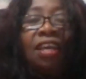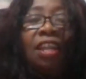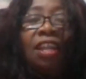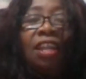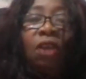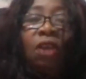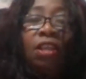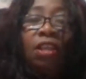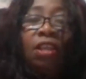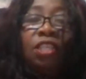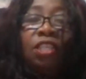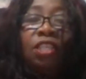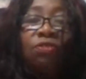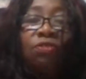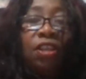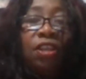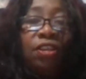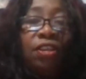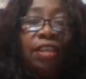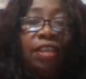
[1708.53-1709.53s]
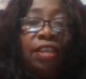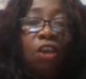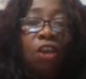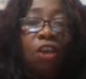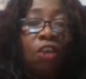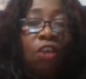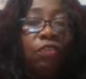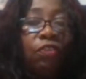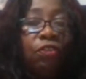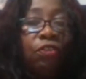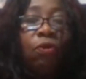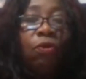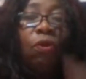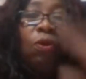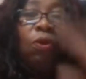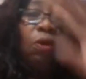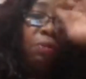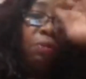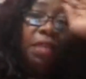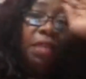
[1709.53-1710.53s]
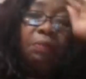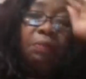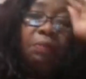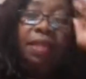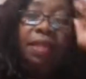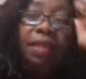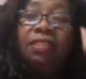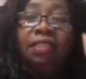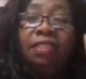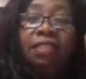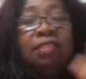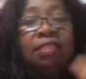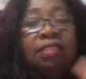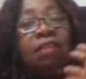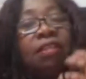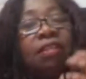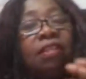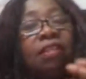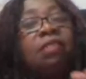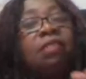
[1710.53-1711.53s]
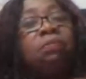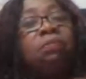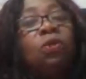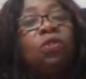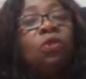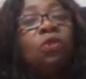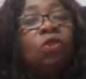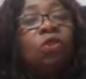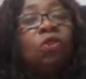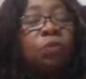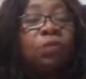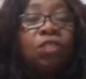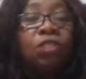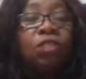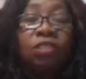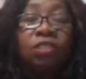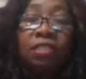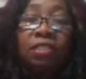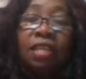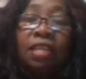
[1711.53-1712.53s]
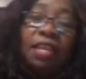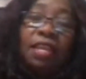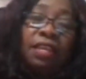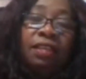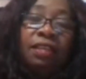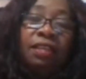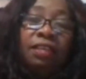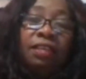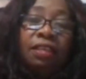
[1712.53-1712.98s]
Now, Goddess Rhonda has offered you all many blessings on this most auspicious day,